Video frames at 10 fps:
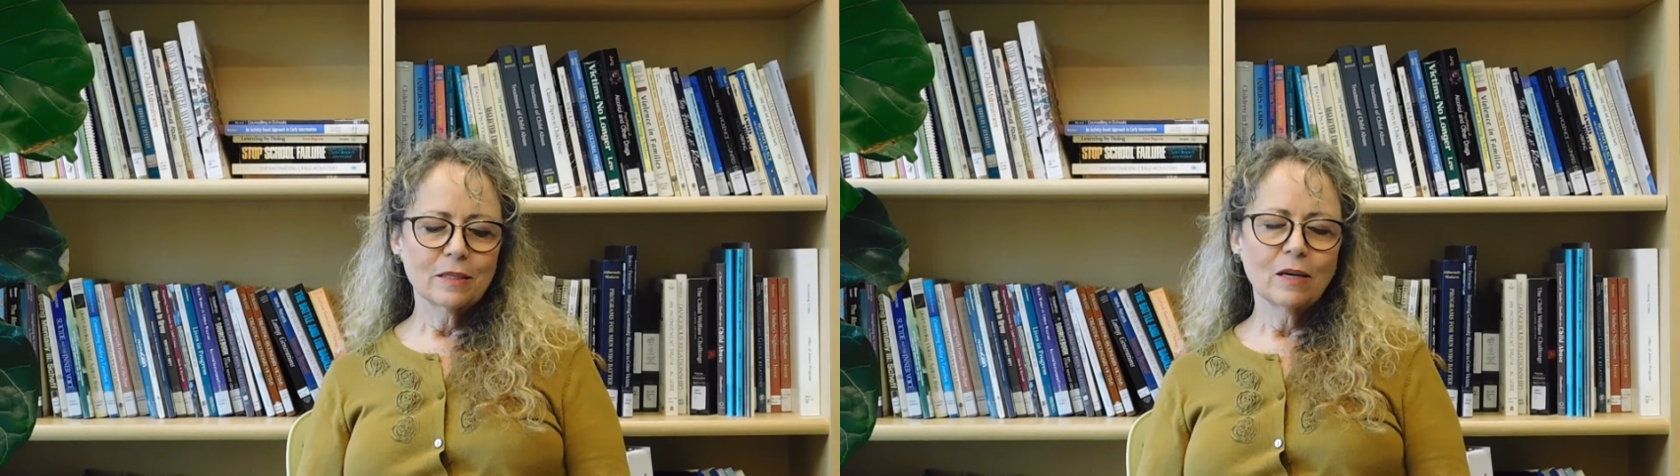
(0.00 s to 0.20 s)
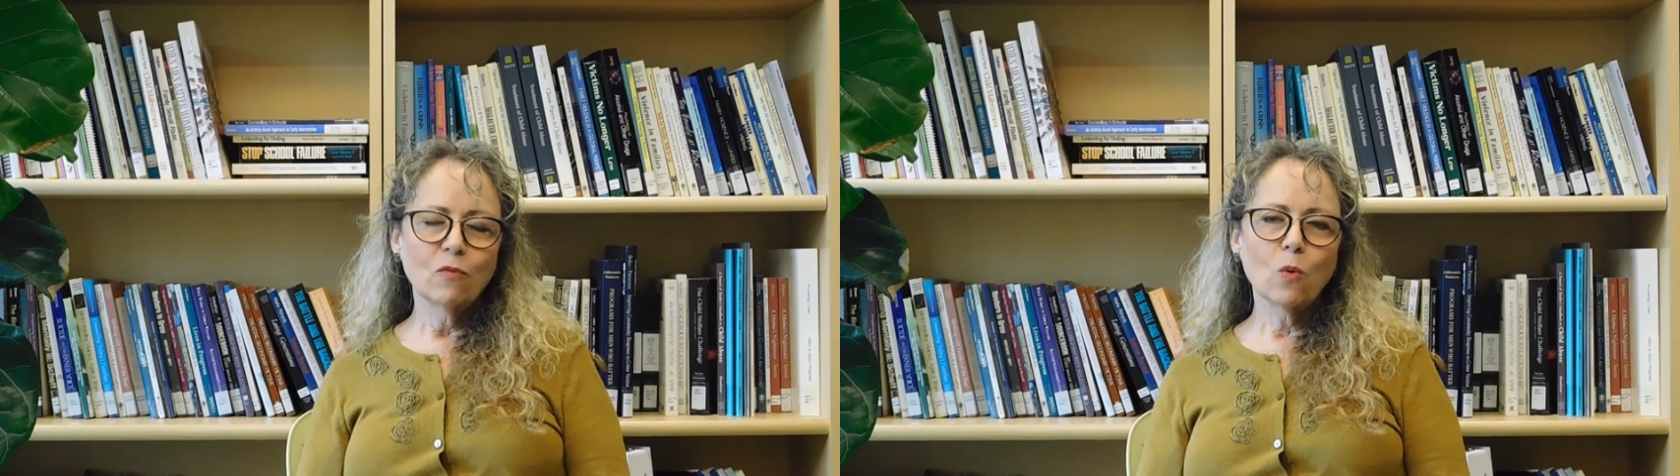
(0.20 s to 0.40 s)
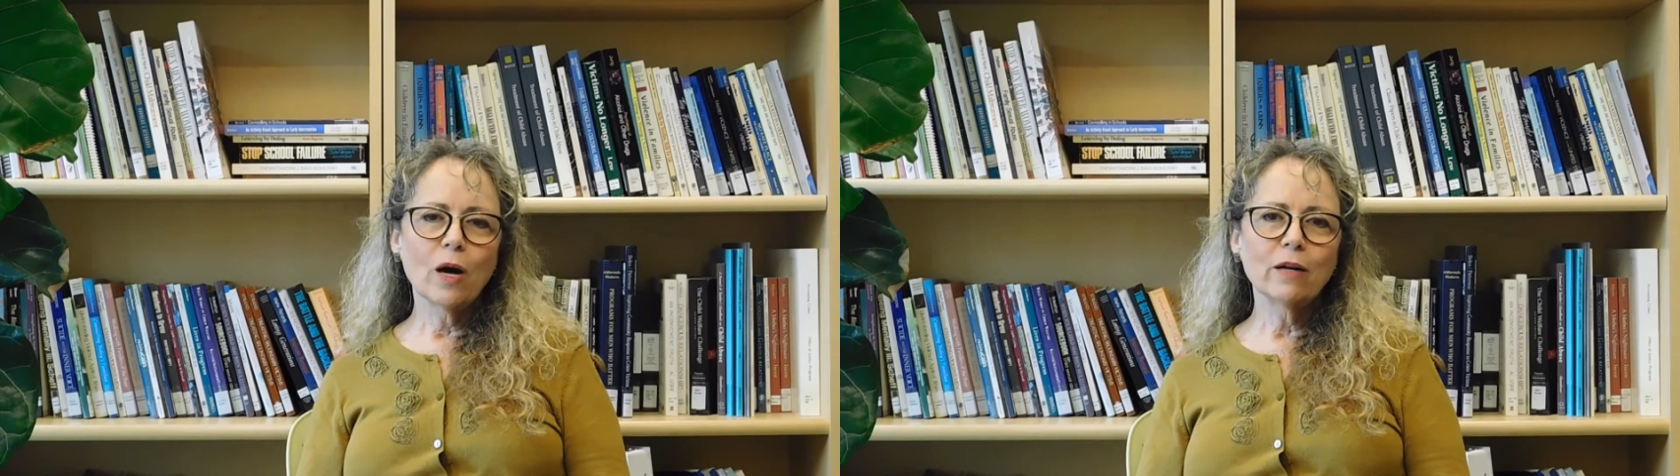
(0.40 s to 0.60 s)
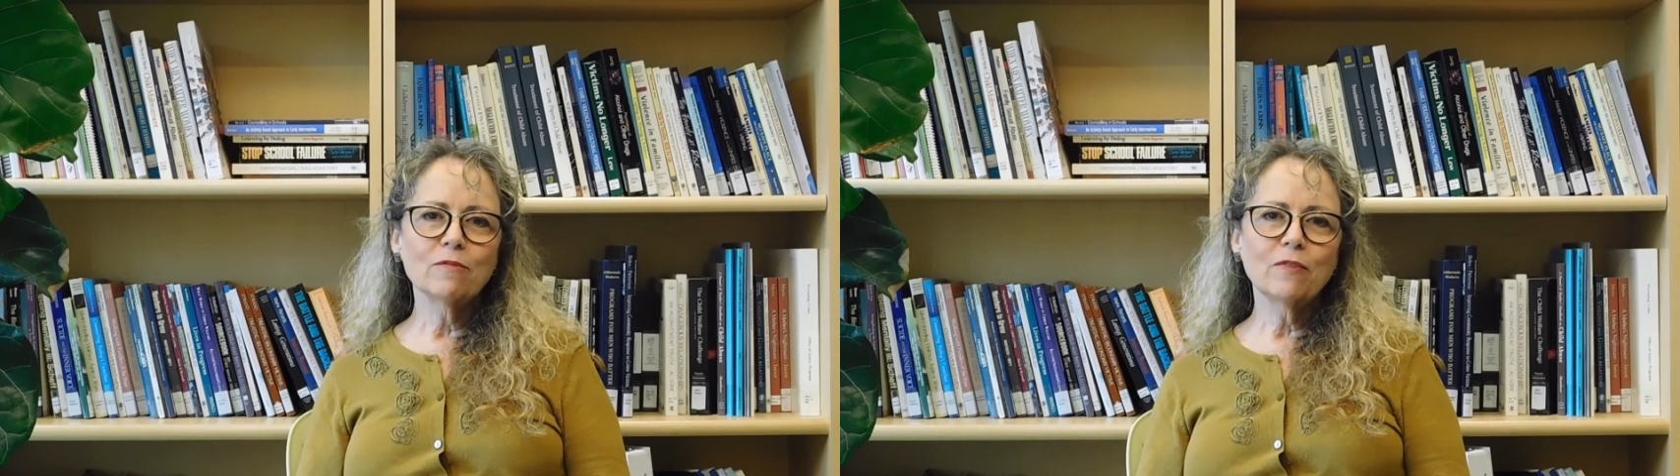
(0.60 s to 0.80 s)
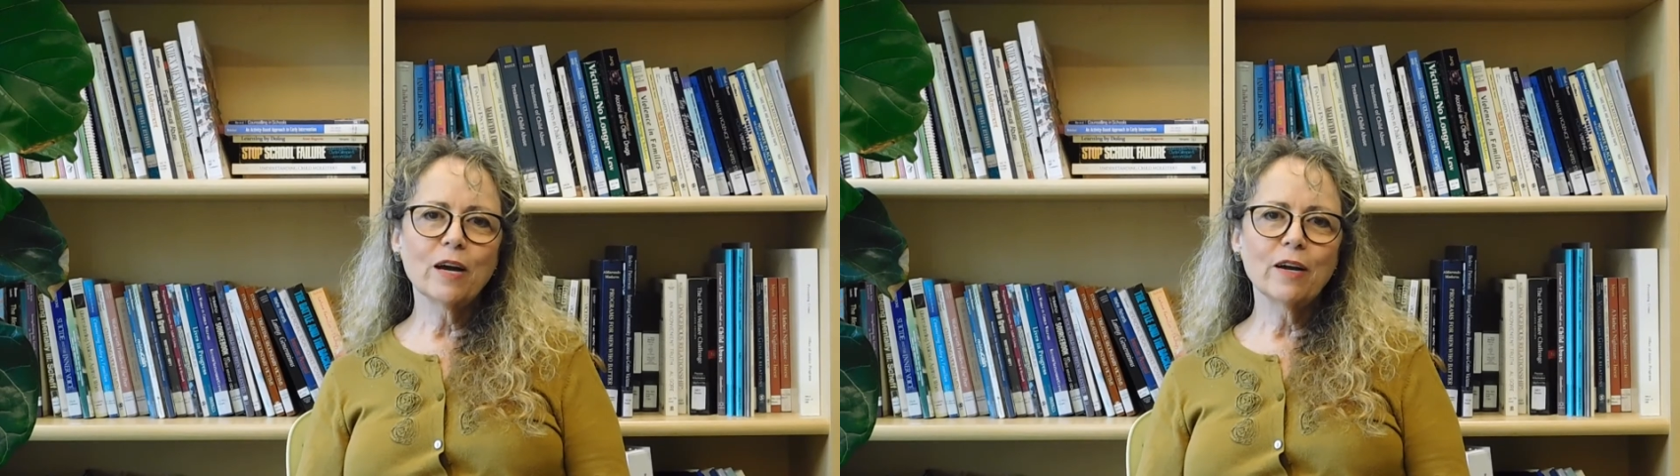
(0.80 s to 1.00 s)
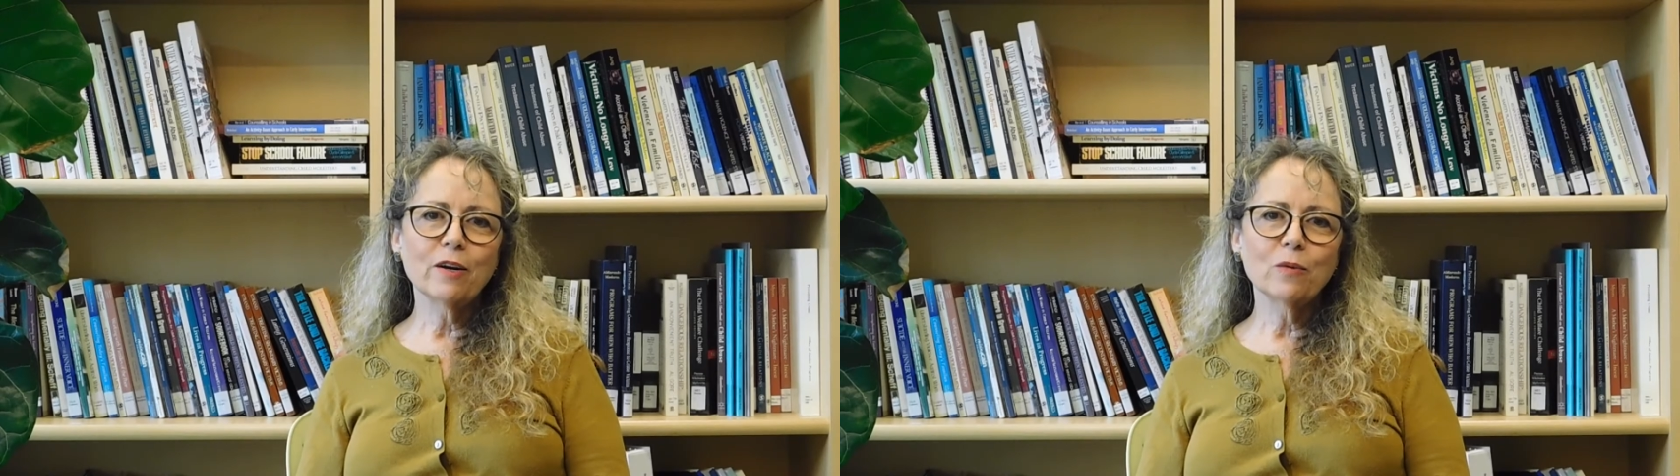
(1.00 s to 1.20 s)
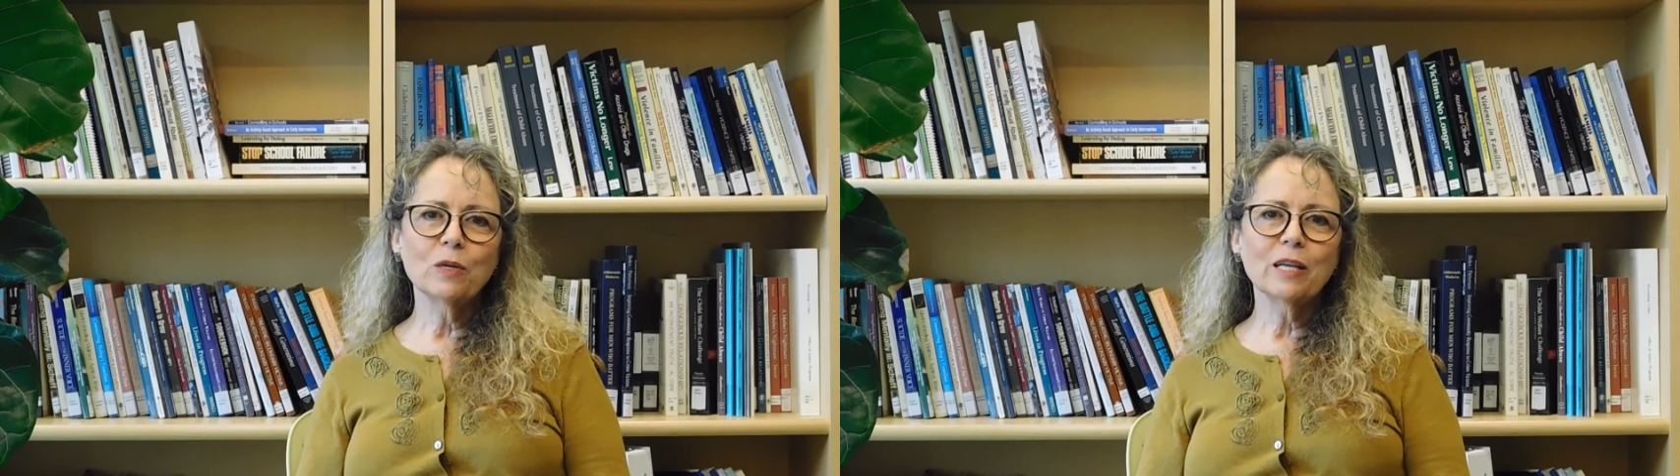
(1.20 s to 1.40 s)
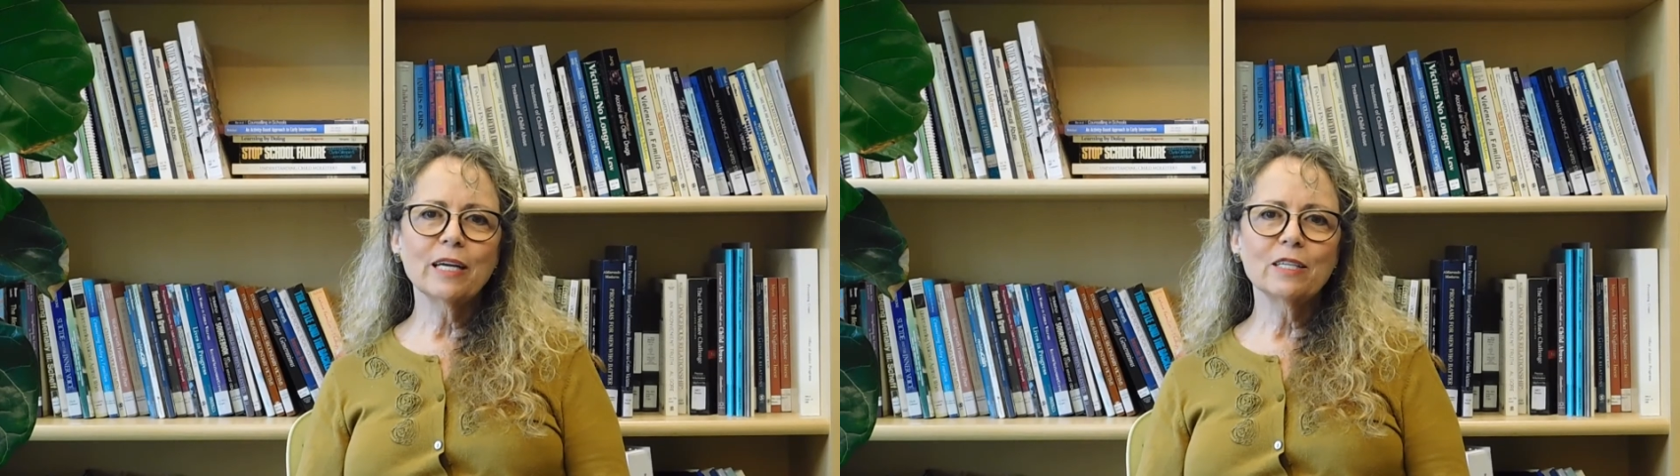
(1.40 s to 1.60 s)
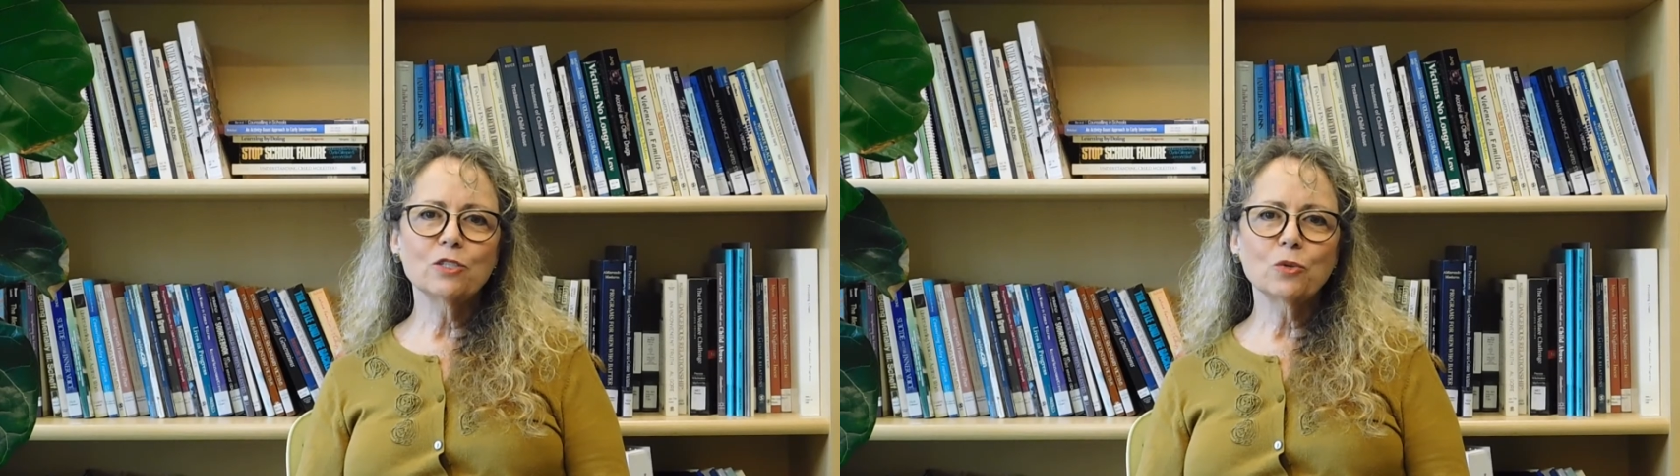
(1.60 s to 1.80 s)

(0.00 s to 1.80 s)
of wildfire-related